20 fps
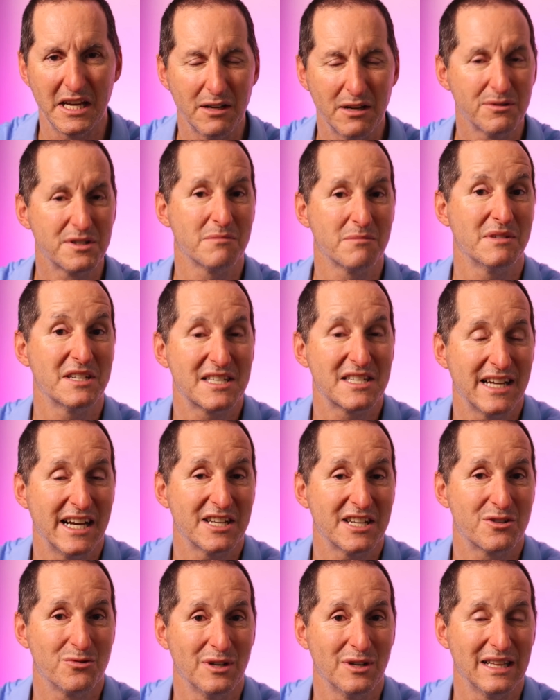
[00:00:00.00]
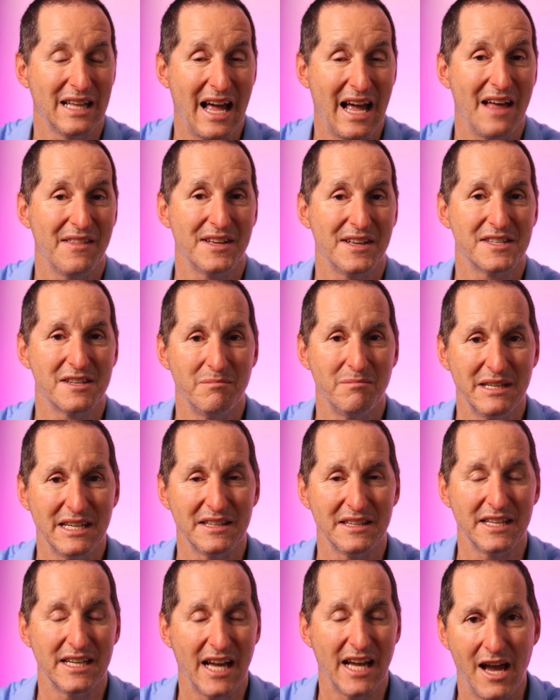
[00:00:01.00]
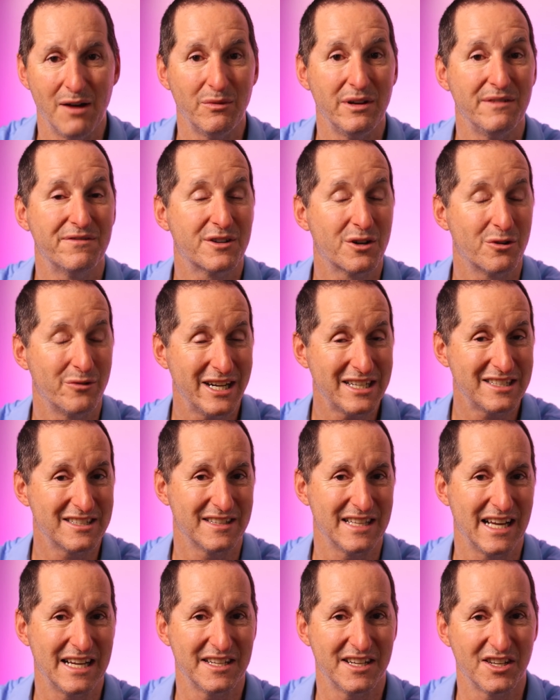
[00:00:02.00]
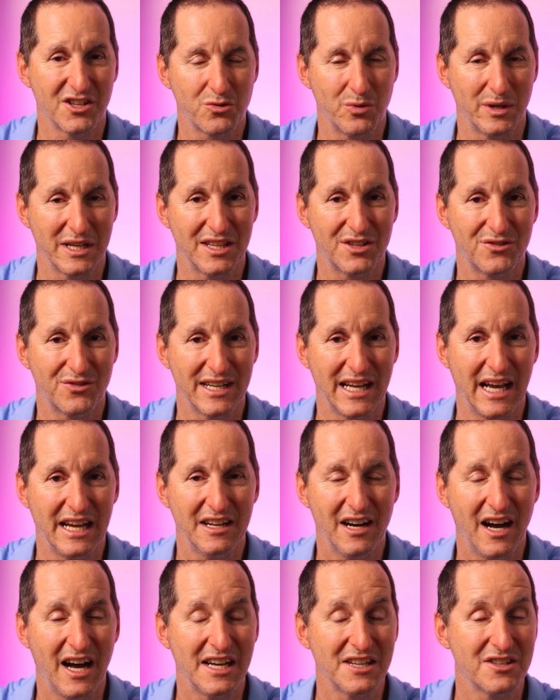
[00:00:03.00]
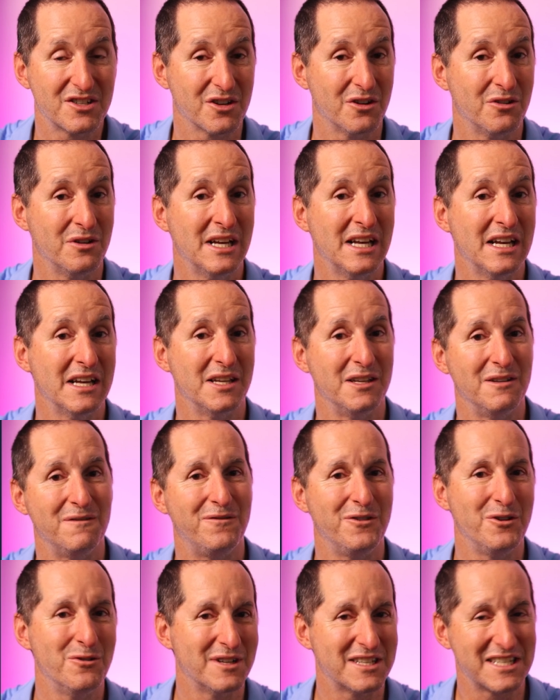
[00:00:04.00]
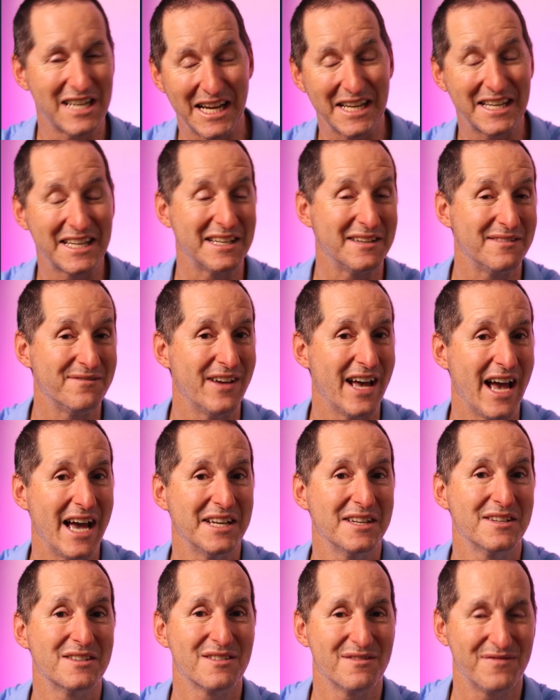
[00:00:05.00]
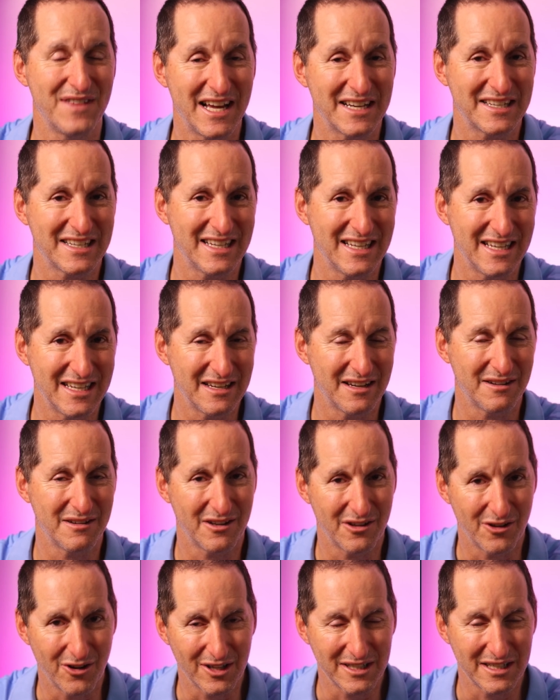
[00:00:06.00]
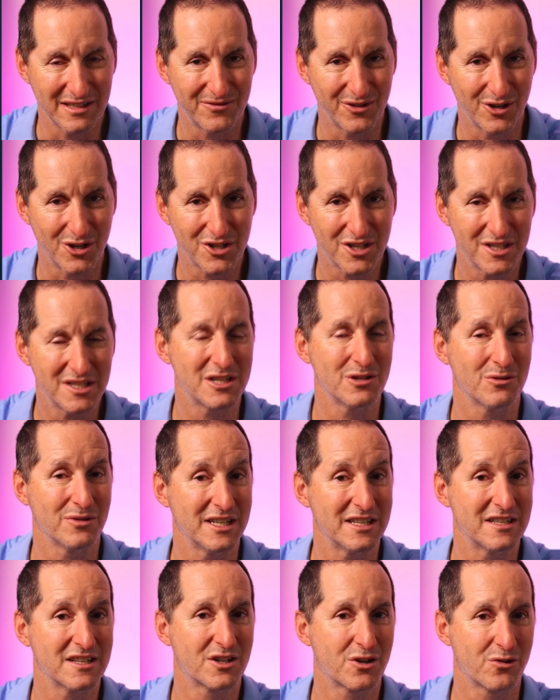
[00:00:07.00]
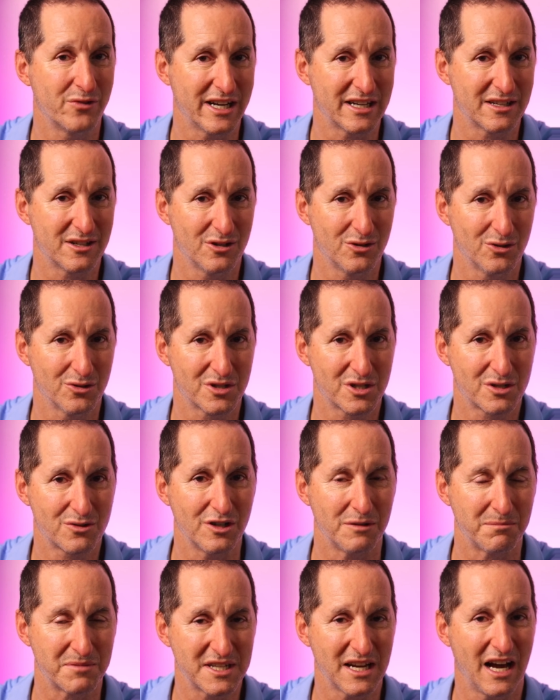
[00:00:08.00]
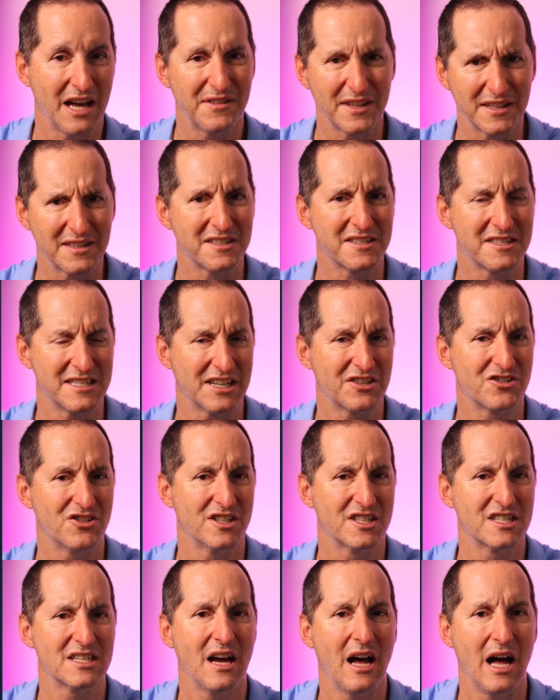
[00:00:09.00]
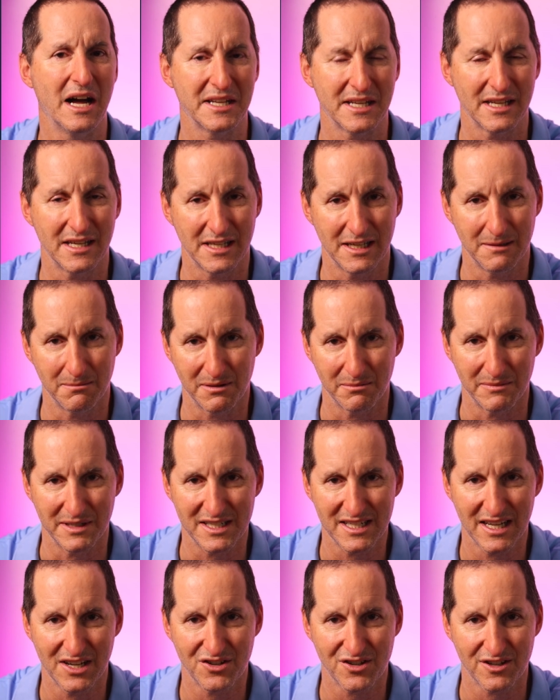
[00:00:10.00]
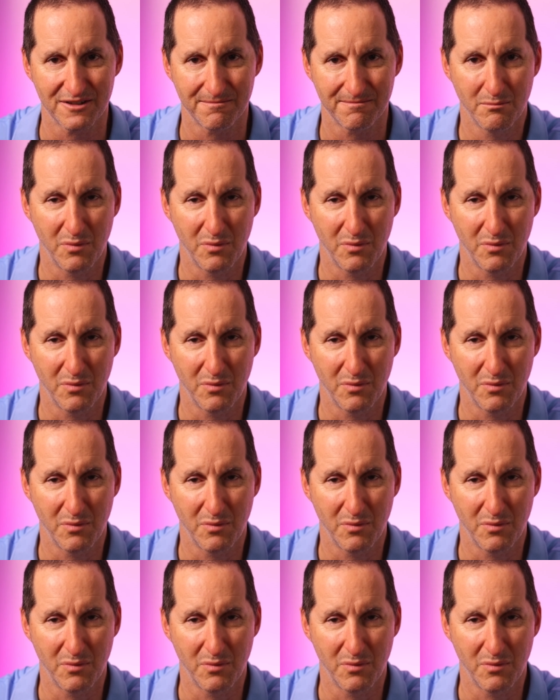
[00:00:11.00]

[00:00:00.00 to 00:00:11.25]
It was a mistake to allow that to be in there, and we've corrected that in 23AI. So if you are taking advantage of that in earlier versions, you'll need to correct your scripts. I think this is actually a tidier implementation.